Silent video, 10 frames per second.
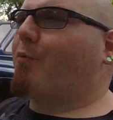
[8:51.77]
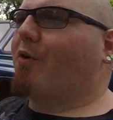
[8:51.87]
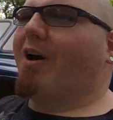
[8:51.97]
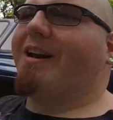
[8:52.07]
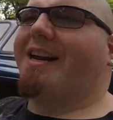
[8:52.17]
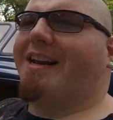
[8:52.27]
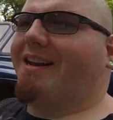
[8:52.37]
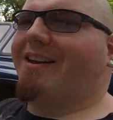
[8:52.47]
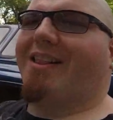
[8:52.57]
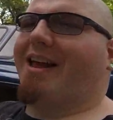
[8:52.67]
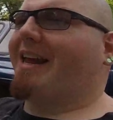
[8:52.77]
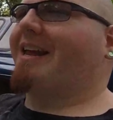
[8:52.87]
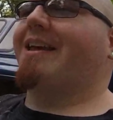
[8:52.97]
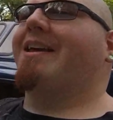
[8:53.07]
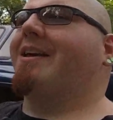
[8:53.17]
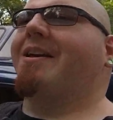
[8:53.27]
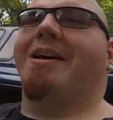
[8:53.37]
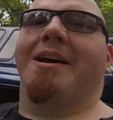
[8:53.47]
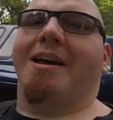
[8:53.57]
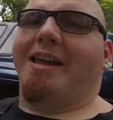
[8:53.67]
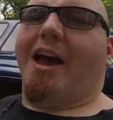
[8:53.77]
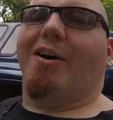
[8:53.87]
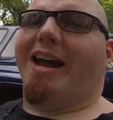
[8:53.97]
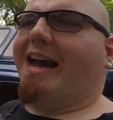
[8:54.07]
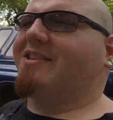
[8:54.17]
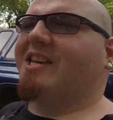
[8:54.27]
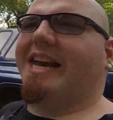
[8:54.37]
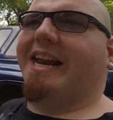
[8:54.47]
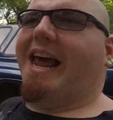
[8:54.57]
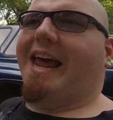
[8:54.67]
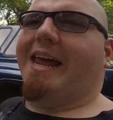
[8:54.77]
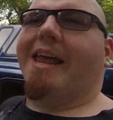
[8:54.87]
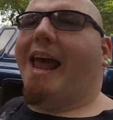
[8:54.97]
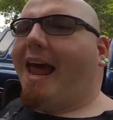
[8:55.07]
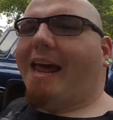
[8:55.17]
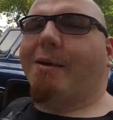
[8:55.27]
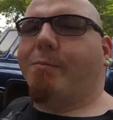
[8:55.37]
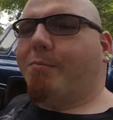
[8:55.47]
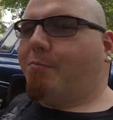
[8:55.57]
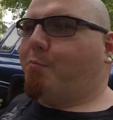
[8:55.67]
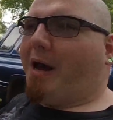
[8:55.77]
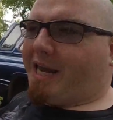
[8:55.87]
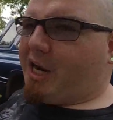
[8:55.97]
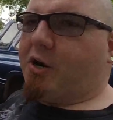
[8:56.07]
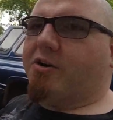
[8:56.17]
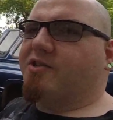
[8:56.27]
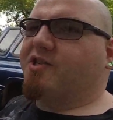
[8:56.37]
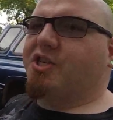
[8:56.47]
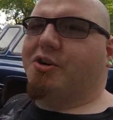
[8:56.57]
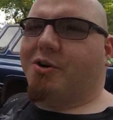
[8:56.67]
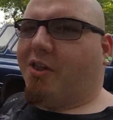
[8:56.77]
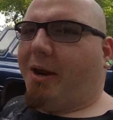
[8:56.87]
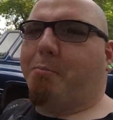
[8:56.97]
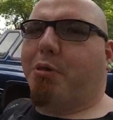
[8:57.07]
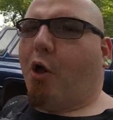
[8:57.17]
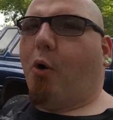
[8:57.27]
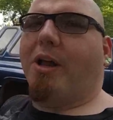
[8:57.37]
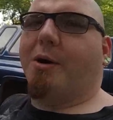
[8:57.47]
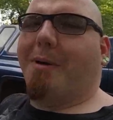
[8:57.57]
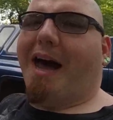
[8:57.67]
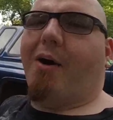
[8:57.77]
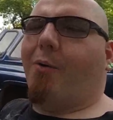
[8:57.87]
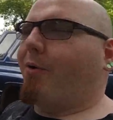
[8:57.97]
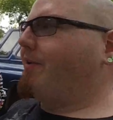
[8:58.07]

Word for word: running and like, you know, kind of saying, hey, hey, my ears, you're like blowing them out.